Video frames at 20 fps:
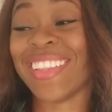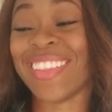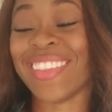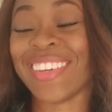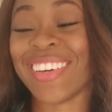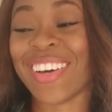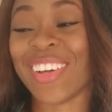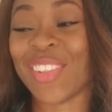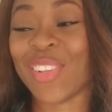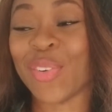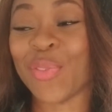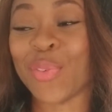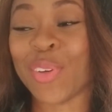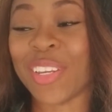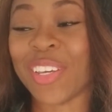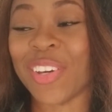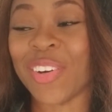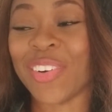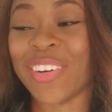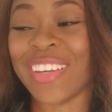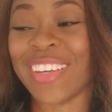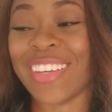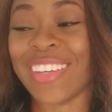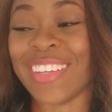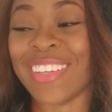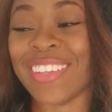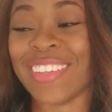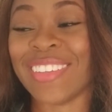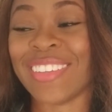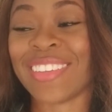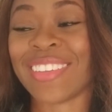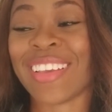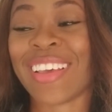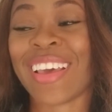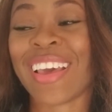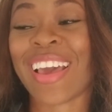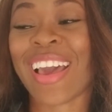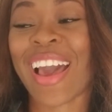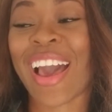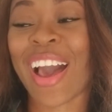And then the other video
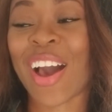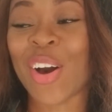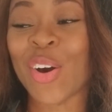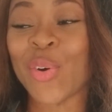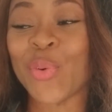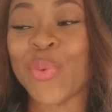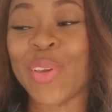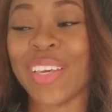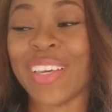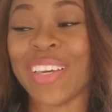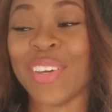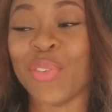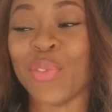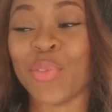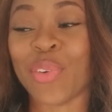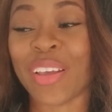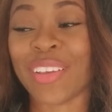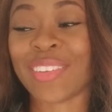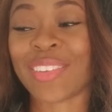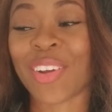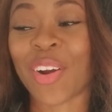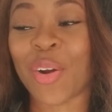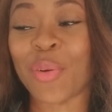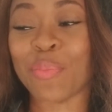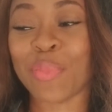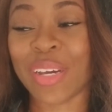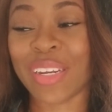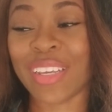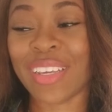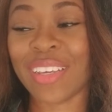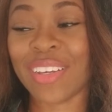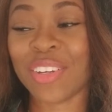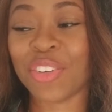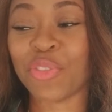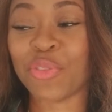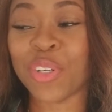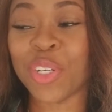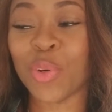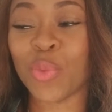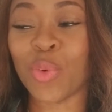is How We Invest Our
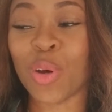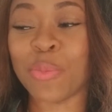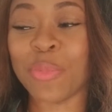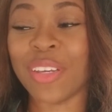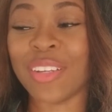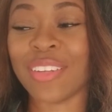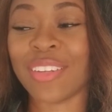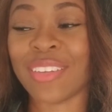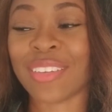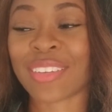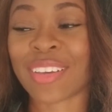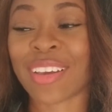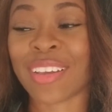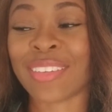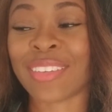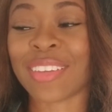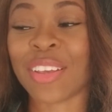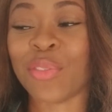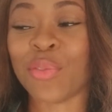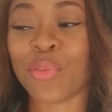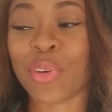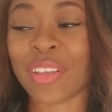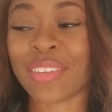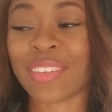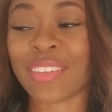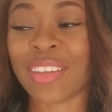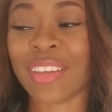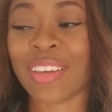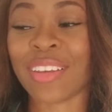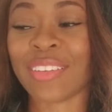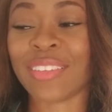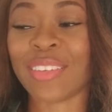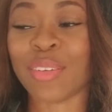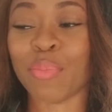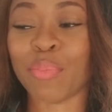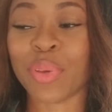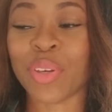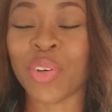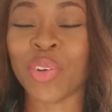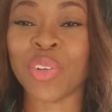Money. Real women discuss investing
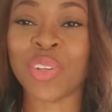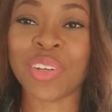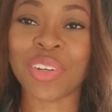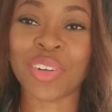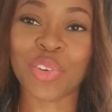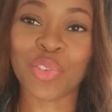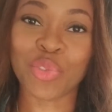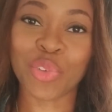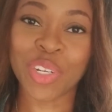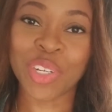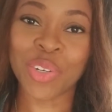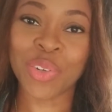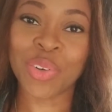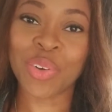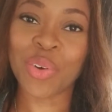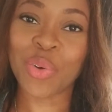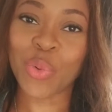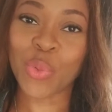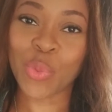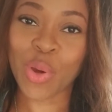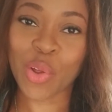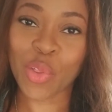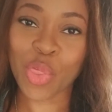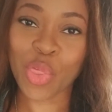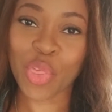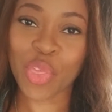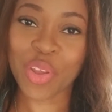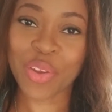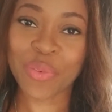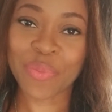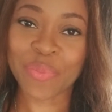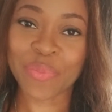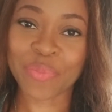to build real wealth.